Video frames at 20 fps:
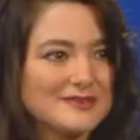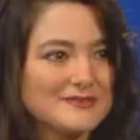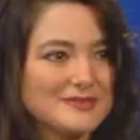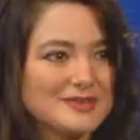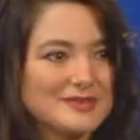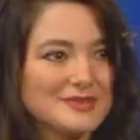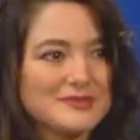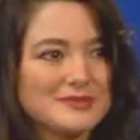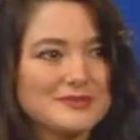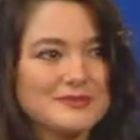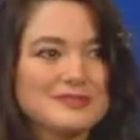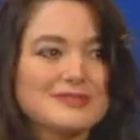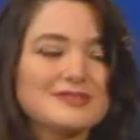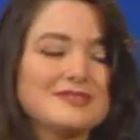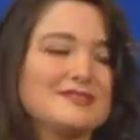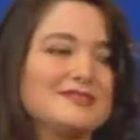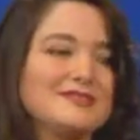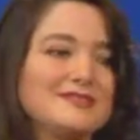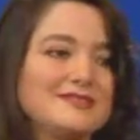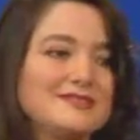what you
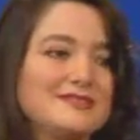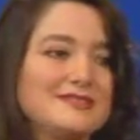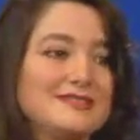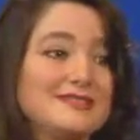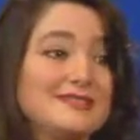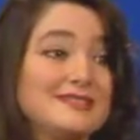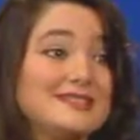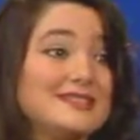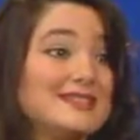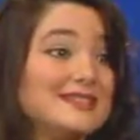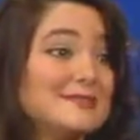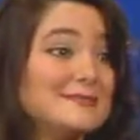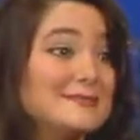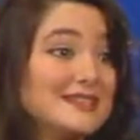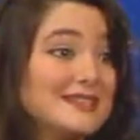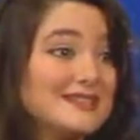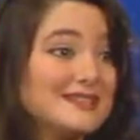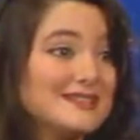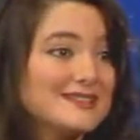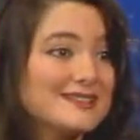would tell
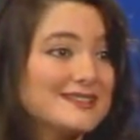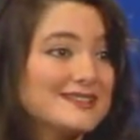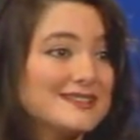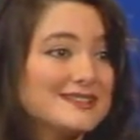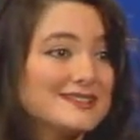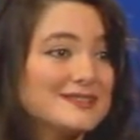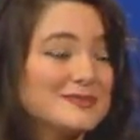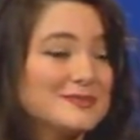me to